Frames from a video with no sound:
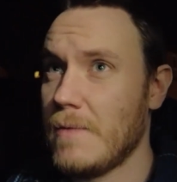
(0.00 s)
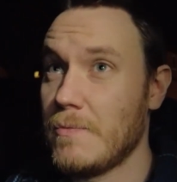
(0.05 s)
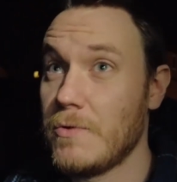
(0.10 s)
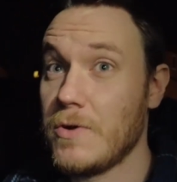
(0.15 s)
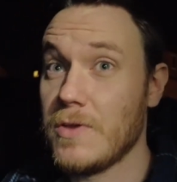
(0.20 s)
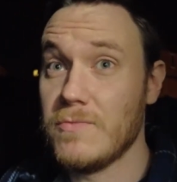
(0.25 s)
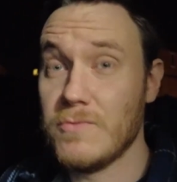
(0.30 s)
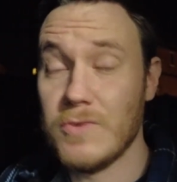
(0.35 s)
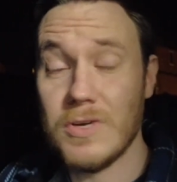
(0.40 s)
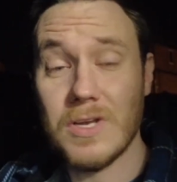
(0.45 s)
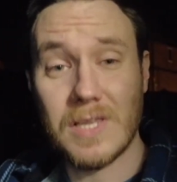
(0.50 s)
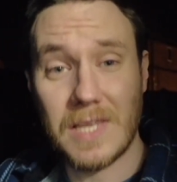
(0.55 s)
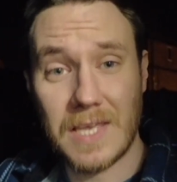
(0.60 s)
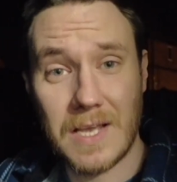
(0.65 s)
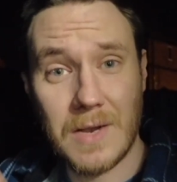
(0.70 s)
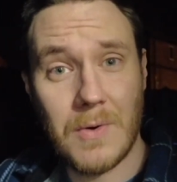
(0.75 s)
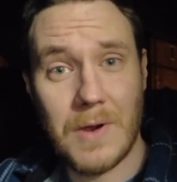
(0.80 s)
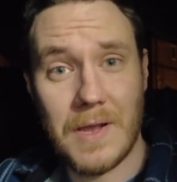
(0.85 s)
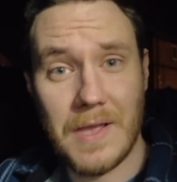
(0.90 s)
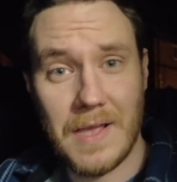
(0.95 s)
running really
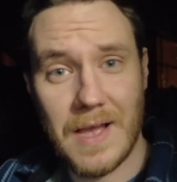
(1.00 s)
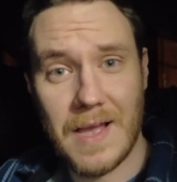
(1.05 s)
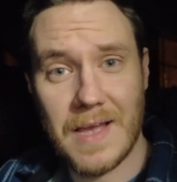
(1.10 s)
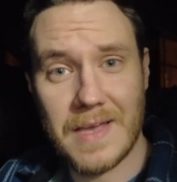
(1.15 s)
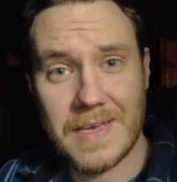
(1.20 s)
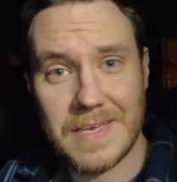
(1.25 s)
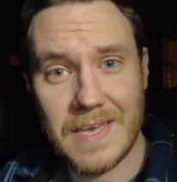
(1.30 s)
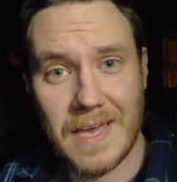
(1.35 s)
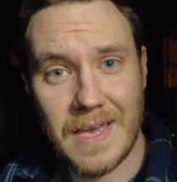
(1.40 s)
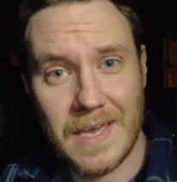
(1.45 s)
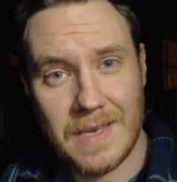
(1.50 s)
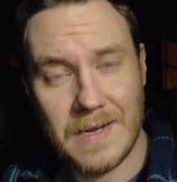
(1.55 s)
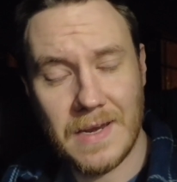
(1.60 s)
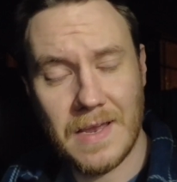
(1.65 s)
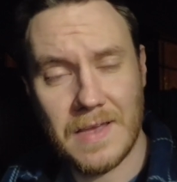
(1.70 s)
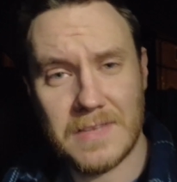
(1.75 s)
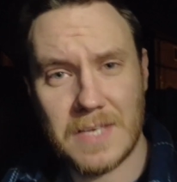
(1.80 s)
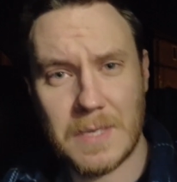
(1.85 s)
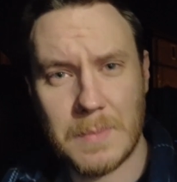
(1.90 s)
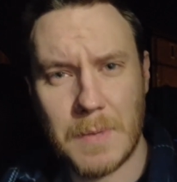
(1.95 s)
quite high gain.
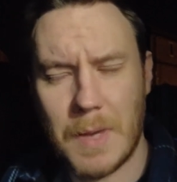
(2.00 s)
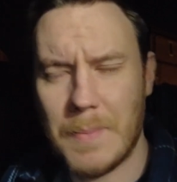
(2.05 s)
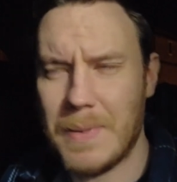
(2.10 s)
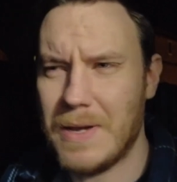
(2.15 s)
I think I'm at